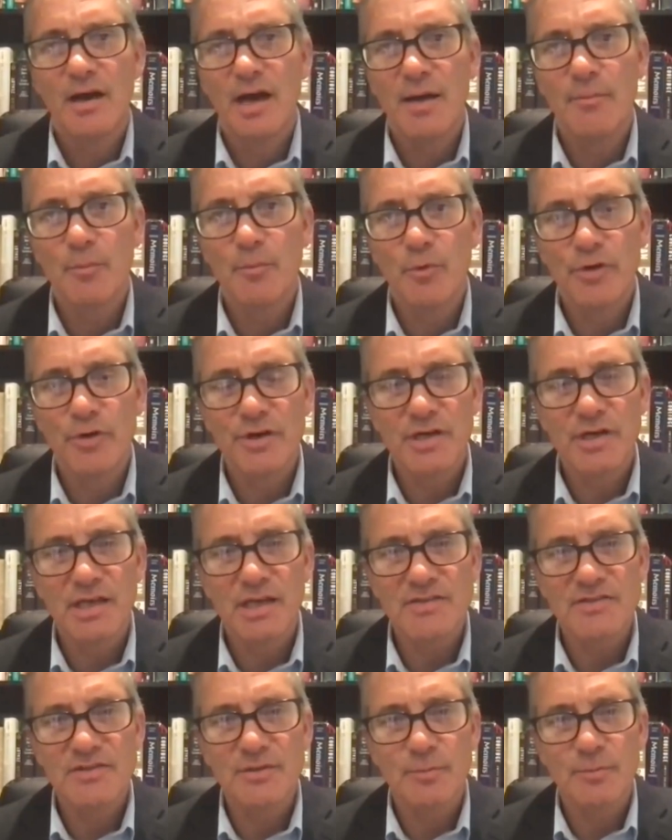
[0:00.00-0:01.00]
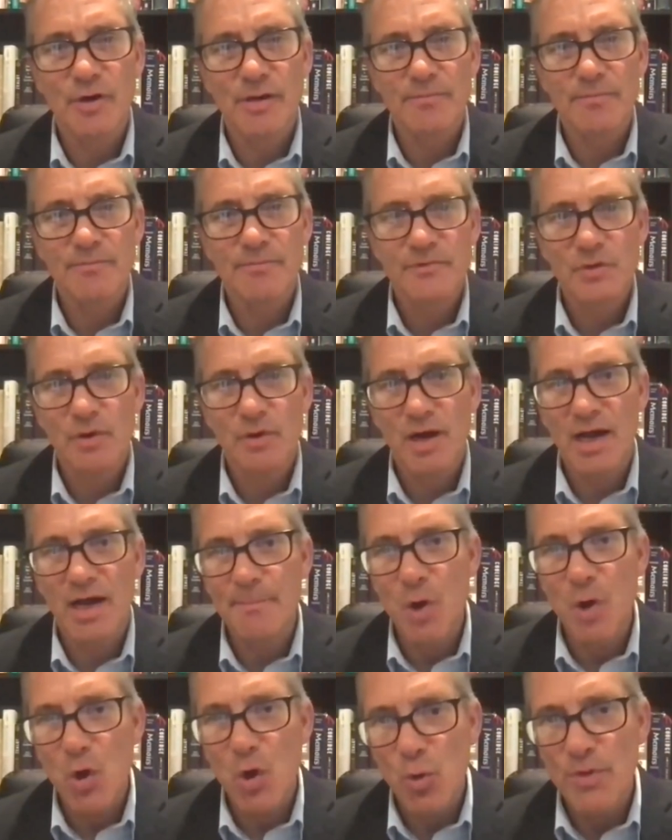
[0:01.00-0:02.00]
Um, we're going to get somewhere. So
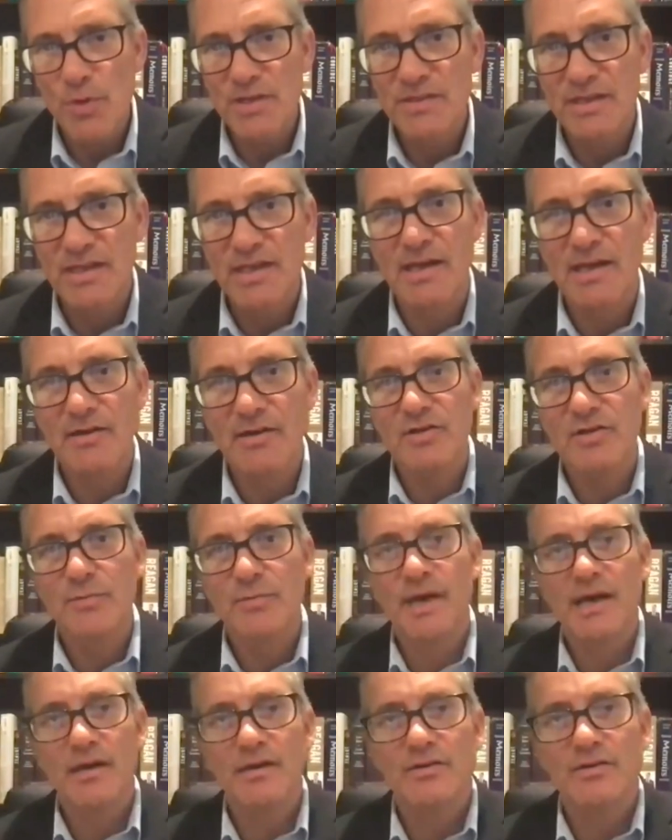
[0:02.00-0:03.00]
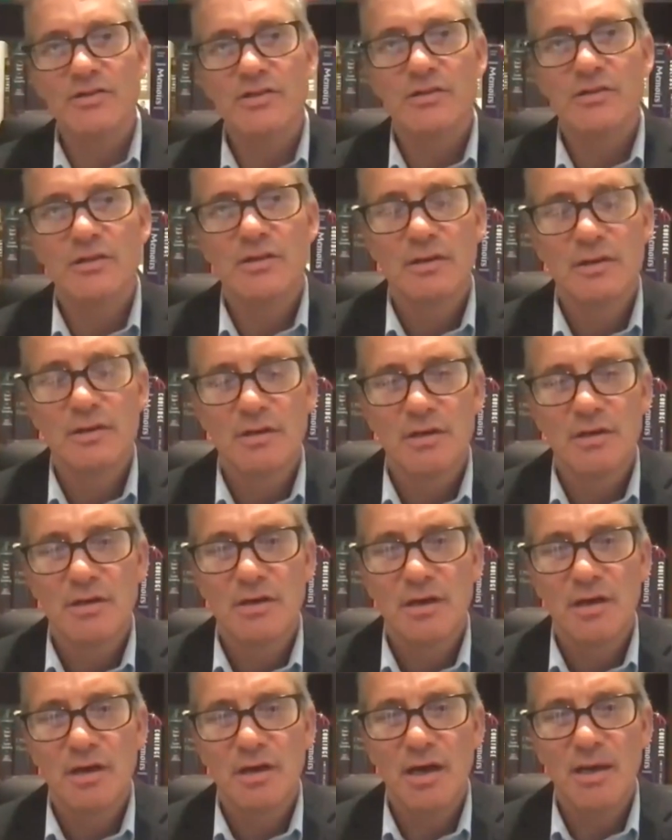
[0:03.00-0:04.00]
I'm hoping that character matters.
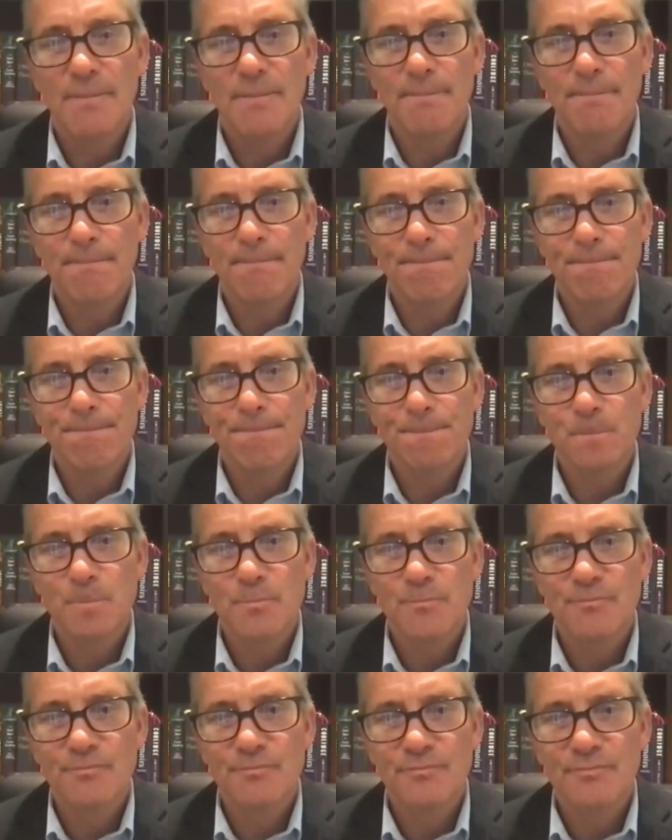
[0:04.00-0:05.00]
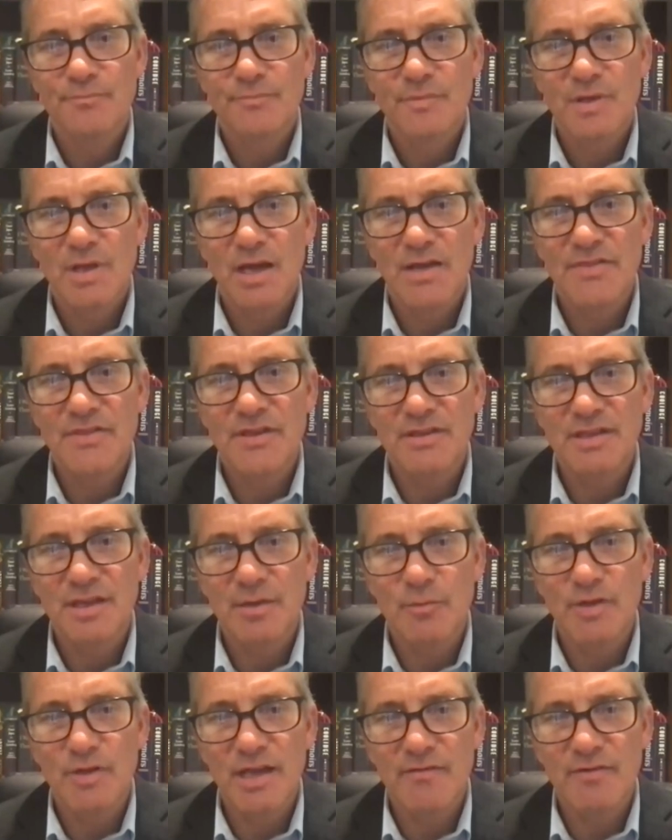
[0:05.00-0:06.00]
Um, I think
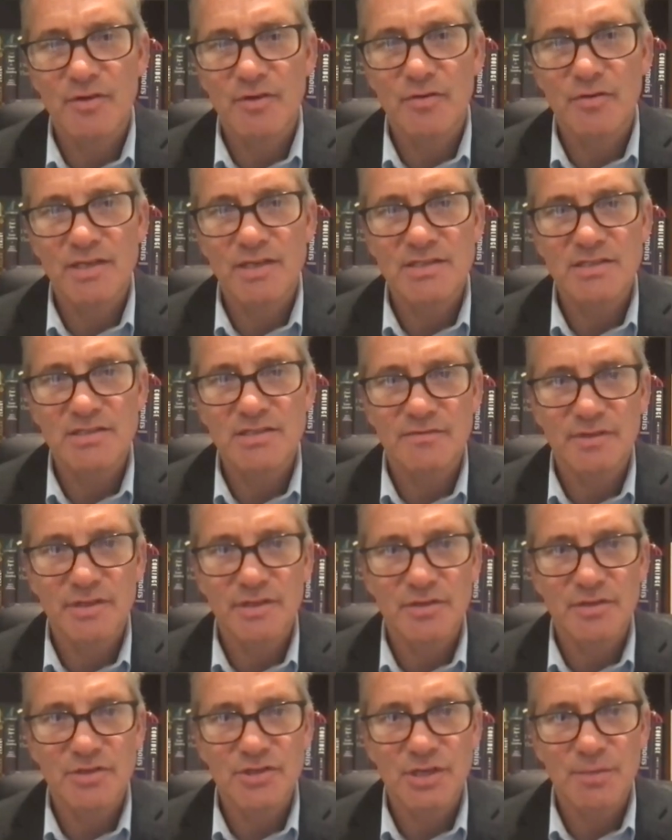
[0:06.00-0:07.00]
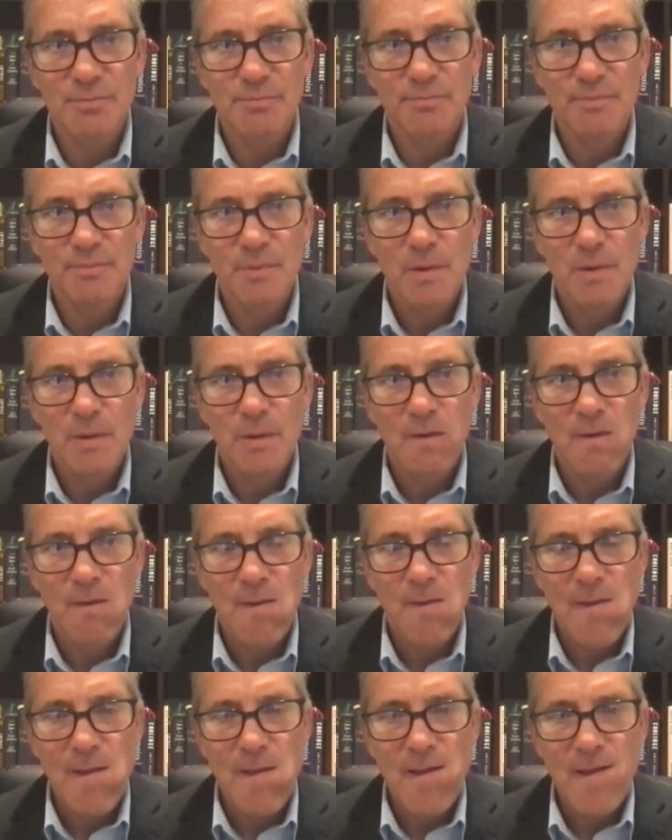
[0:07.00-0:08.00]
that we have a crisis of leadership
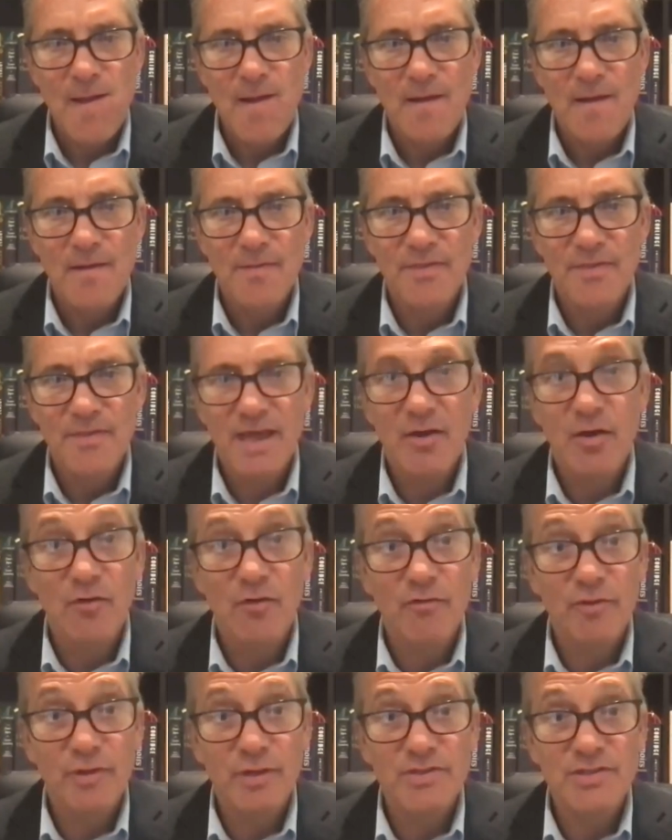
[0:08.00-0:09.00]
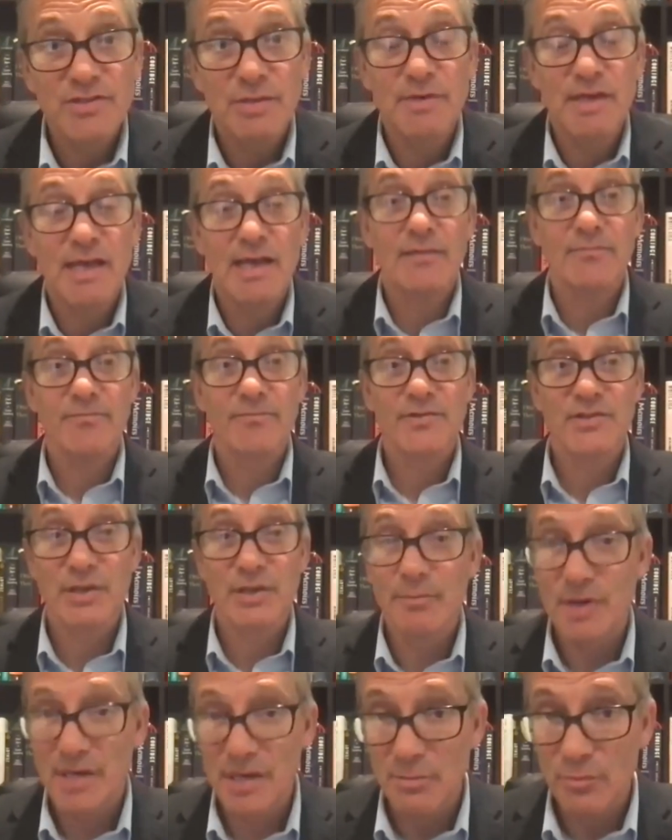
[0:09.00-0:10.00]
that hopefully someday
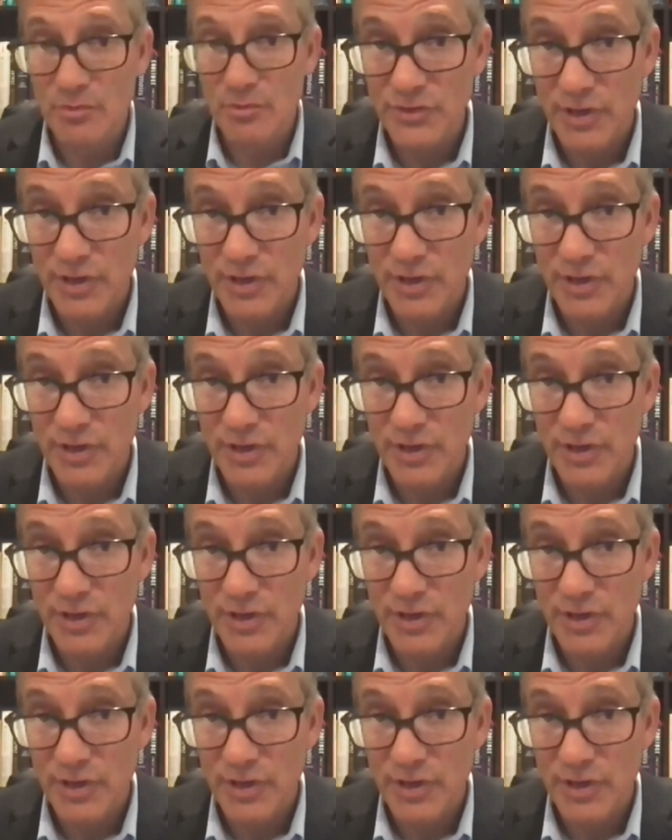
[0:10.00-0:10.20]
somebody will